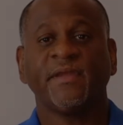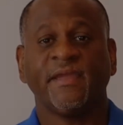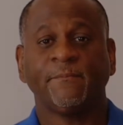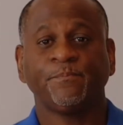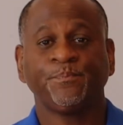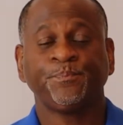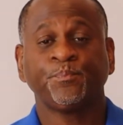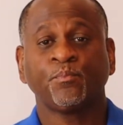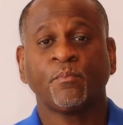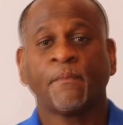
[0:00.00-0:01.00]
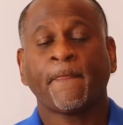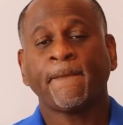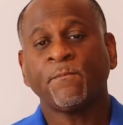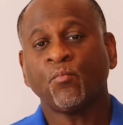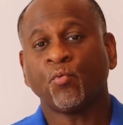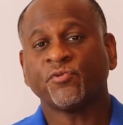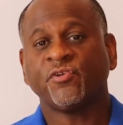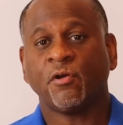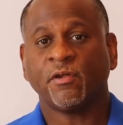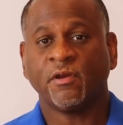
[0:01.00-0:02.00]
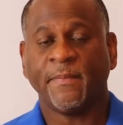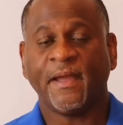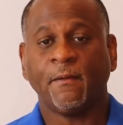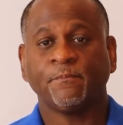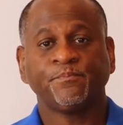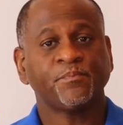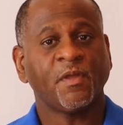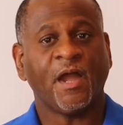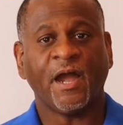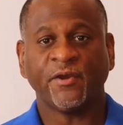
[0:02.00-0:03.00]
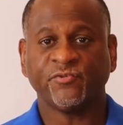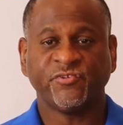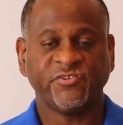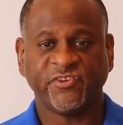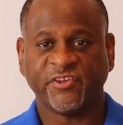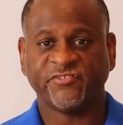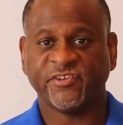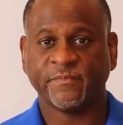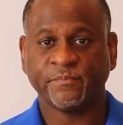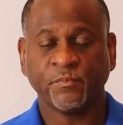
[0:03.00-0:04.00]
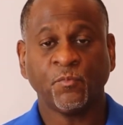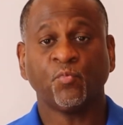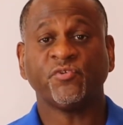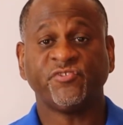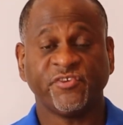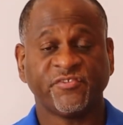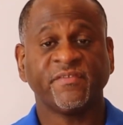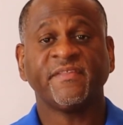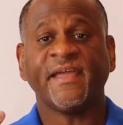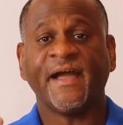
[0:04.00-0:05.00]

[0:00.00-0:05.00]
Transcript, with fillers: again, we're talking about autosuggestion, which is the